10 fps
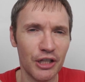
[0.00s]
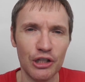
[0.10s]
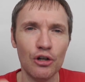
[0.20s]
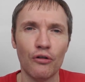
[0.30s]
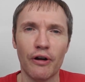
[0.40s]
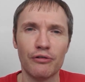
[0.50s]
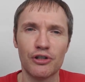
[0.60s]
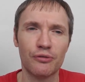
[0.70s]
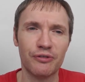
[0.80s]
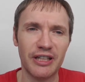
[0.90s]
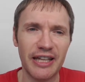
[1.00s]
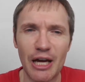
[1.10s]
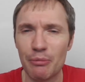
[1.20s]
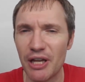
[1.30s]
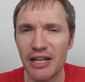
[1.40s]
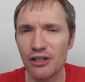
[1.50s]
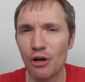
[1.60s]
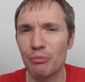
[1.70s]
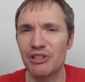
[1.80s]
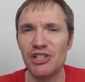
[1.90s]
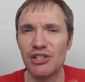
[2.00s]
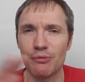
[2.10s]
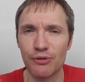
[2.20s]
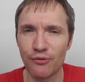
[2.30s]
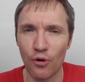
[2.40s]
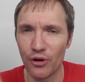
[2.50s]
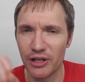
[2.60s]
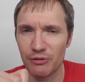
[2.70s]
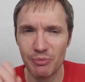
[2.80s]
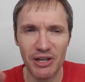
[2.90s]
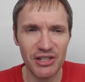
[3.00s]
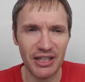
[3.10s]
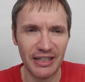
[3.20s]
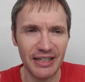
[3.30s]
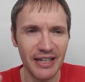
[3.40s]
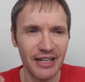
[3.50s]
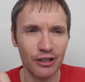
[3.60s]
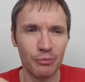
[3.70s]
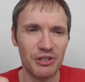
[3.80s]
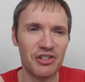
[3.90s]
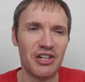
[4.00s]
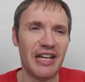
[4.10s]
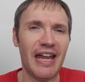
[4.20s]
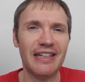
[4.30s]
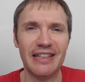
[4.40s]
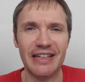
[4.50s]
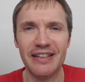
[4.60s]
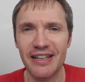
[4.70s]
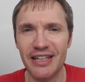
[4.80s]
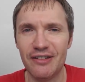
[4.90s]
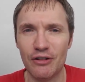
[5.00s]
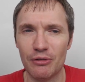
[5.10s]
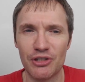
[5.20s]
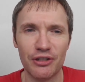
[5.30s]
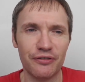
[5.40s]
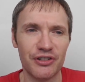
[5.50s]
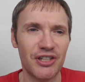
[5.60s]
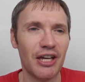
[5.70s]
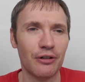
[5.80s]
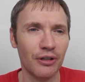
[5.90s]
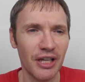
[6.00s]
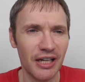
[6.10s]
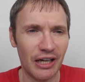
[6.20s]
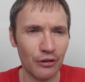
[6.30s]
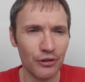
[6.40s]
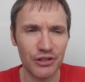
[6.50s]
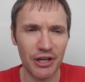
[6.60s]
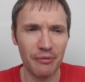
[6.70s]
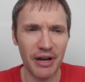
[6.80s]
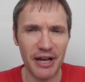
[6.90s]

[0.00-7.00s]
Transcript: the Euros or something like that. But it had a competition it was for, and it was basically the competition had ended, even though it's still for sale. And also,